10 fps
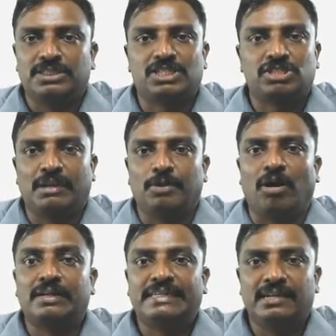just type
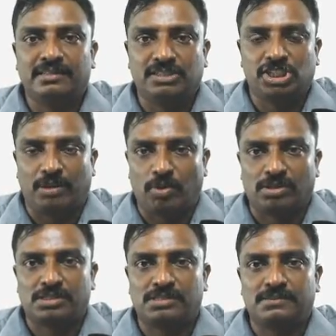RTL in the chat
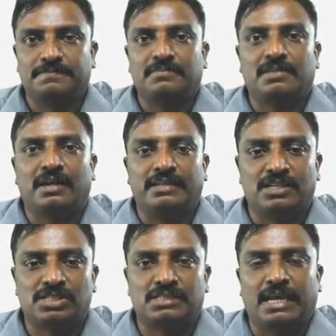box.
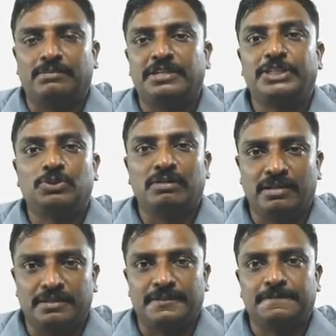Yes, I'm ready to learn.